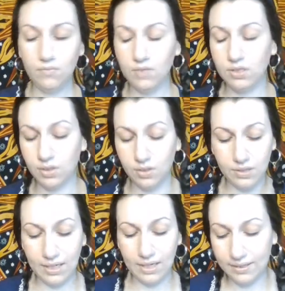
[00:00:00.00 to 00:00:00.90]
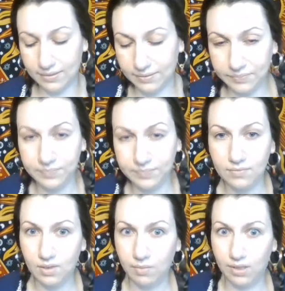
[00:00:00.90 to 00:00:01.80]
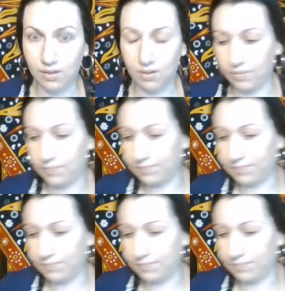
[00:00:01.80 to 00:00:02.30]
So you take, let me get up.